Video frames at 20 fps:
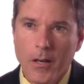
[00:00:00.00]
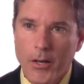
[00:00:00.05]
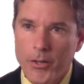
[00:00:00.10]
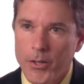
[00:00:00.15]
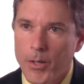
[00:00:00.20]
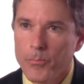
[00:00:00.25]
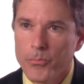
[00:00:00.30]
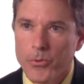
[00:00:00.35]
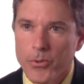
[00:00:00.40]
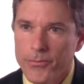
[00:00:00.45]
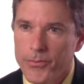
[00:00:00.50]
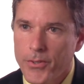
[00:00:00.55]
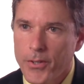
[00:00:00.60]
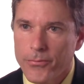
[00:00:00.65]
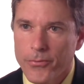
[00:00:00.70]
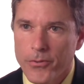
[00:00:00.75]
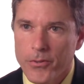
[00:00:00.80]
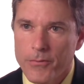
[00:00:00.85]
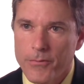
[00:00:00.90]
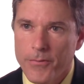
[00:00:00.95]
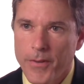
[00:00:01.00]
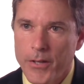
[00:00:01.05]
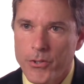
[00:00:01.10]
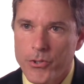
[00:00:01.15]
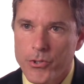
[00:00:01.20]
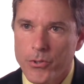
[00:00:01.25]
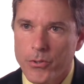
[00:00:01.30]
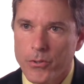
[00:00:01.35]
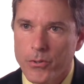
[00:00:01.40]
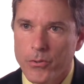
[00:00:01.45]
a number of different
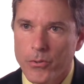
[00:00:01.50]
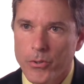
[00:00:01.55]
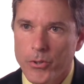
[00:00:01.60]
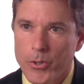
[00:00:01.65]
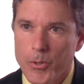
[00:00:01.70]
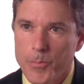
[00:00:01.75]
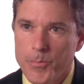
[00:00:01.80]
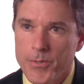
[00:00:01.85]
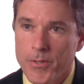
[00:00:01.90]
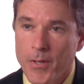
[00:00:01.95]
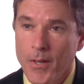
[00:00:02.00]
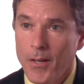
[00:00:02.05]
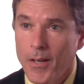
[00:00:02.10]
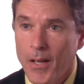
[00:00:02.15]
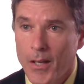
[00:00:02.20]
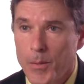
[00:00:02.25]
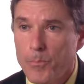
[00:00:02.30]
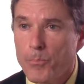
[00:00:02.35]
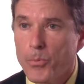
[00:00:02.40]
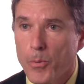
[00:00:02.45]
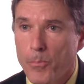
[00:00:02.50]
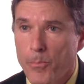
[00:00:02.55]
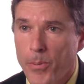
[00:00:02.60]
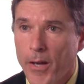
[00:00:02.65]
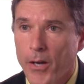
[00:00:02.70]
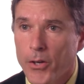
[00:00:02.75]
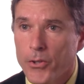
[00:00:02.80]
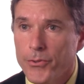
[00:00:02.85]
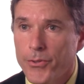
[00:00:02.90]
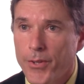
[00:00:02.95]
venture groups, and it
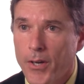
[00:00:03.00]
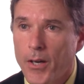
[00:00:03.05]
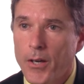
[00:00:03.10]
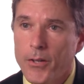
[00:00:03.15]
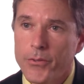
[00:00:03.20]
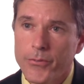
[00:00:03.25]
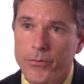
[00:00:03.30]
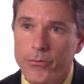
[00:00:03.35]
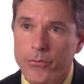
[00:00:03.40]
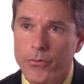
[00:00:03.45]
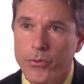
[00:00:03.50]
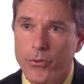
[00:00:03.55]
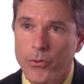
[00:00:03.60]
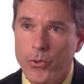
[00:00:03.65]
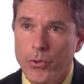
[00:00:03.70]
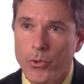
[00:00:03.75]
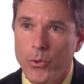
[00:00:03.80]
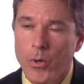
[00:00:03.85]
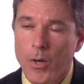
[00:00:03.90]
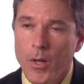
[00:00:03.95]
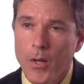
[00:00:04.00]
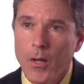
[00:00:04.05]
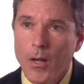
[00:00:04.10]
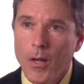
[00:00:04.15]
propelled us to